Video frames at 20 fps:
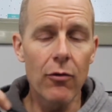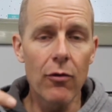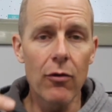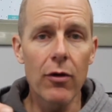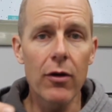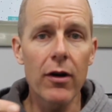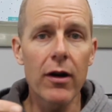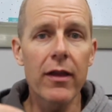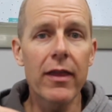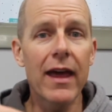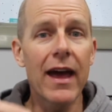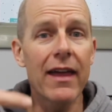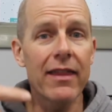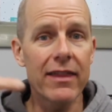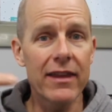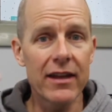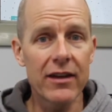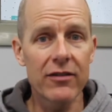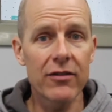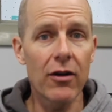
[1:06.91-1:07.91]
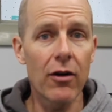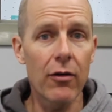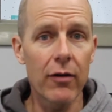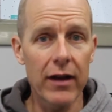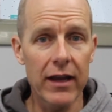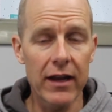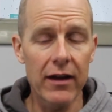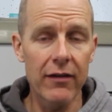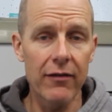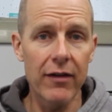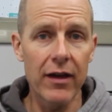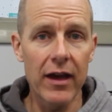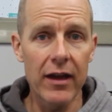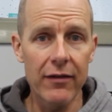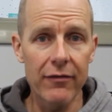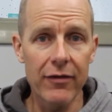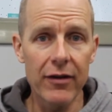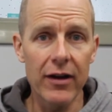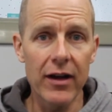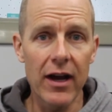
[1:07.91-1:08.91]
or the athlete is already
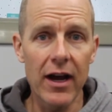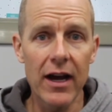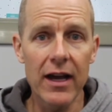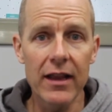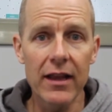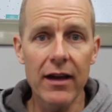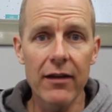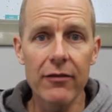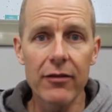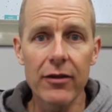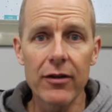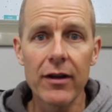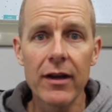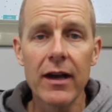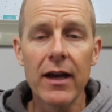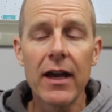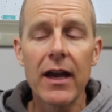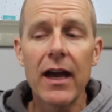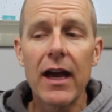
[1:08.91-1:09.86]
at a very high level.